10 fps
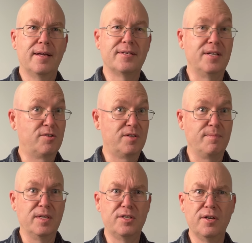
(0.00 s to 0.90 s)
That's an
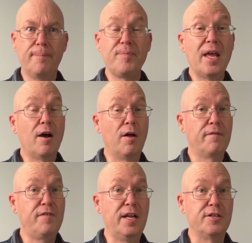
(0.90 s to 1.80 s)
interesting mixture. On
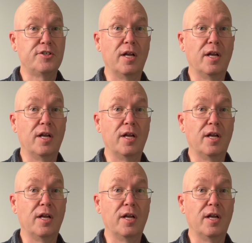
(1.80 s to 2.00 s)
the finish,